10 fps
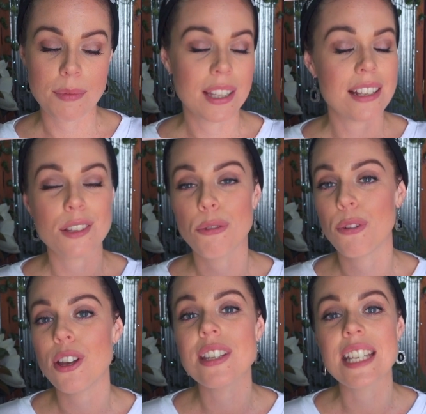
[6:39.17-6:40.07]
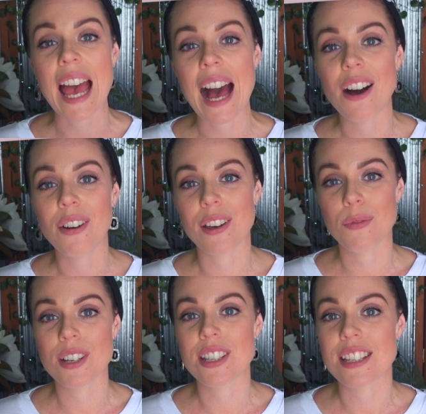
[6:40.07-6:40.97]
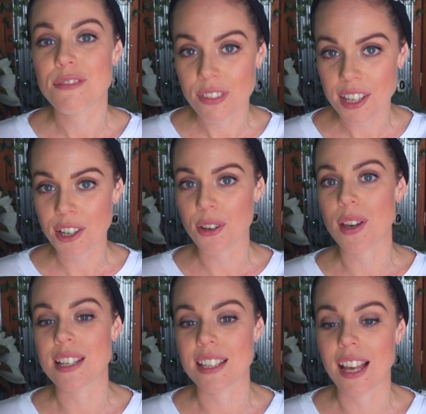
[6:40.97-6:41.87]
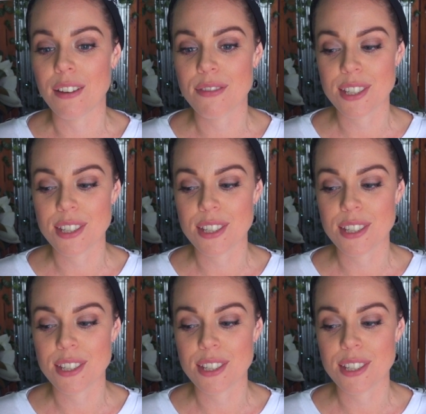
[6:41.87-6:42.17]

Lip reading: So that's the first hour in which this video is live.